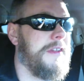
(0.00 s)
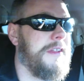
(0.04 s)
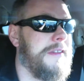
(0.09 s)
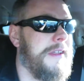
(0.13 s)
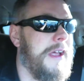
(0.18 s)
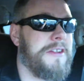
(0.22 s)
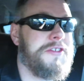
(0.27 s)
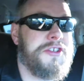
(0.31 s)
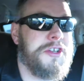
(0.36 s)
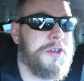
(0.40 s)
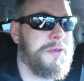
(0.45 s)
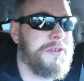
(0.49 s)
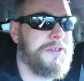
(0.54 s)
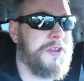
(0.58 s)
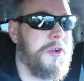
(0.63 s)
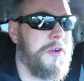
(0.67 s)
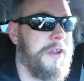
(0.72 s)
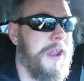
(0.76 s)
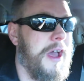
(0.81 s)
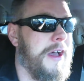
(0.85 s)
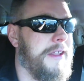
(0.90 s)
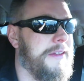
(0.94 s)
Not sure what's
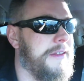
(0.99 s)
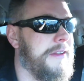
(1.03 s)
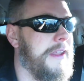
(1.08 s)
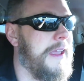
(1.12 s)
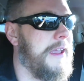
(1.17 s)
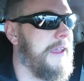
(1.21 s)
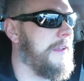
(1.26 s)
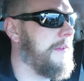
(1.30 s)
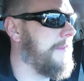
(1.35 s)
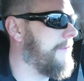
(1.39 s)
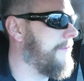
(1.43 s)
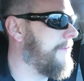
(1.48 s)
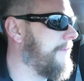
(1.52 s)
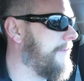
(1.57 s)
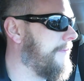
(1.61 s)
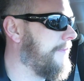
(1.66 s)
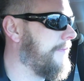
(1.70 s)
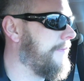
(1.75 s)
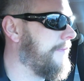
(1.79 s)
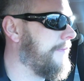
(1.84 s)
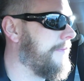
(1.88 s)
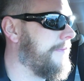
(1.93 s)
going on today.
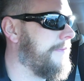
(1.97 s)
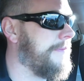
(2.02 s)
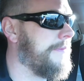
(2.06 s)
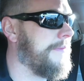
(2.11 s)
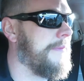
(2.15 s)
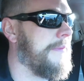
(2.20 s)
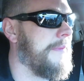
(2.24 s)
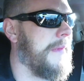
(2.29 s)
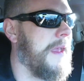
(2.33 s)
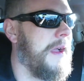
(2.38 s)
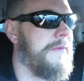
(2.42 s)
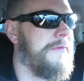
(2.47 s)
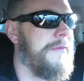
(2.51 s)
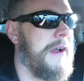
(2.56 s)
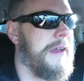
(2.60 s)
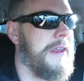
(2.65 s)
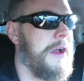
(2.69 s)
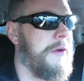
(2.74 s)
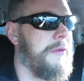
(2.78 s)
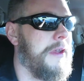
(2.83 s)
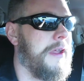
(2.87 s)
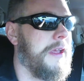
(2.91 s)
I'll
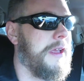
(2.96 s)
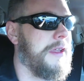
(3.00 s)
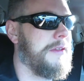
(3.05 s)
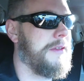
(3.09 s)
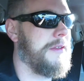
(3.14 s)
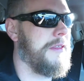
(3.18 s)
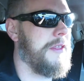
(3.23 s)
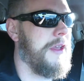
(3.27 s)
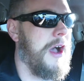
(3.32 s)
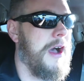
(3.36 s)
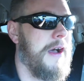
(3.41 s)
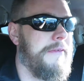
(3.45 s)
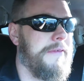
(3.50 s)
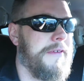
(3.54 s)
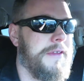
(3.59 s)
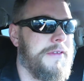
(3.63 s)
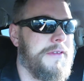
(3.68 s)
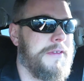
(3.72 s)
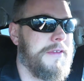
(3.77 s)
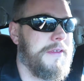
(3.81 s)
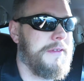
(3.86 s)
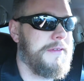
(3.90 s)
find out when I get to the
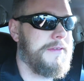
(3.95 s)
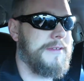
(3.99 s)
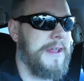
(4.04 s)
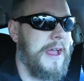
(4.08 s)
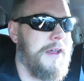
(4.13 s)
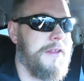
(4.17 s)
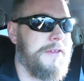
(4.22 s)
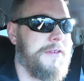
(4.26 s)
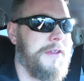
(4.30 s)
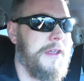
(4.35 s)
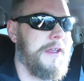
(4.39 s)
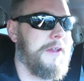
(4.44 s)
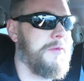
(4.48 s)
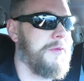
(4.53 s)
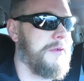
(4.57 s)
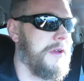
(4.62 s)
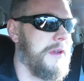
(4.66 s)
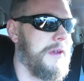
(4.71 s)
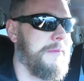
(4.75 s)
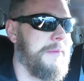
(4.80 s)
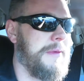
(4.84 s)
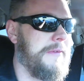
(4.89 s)
office. It sounds like
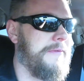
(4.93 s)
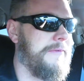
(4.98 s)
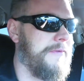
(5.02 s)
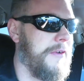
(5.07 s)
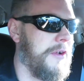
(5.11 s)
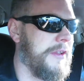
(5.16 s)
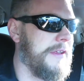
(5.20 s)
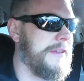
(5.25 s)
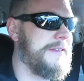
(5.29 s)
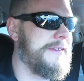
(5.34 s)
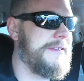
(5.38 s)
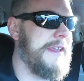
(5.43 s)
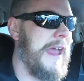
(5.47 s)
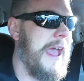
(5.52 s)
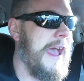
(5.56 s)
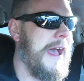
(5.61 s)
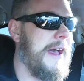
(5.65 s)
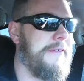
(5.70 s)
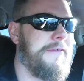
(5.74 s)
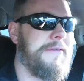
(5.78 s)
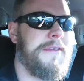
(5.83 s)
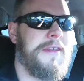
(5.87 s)
we're gonna be fully
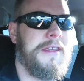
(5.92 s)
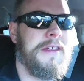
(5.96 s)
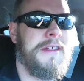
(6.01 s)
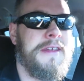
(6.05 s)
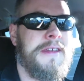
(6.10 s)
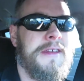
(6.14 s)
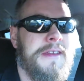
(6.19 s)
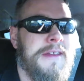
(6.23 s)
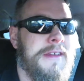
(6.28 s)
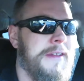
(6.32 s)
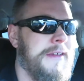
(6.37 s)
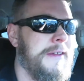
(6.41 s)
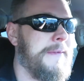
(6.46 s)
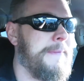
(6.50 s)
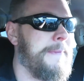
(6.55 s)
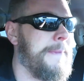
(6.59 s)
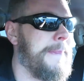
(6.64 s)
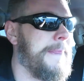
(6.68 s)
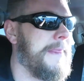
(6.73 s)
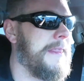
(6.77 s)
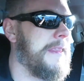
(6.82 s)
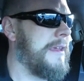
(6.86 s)
staffed
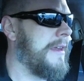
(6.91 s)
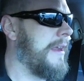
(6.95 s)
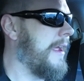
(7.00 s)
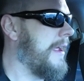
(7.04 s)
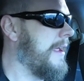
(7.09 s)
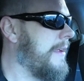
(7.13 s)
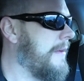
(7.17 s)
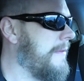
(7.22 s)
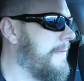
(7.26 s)
today.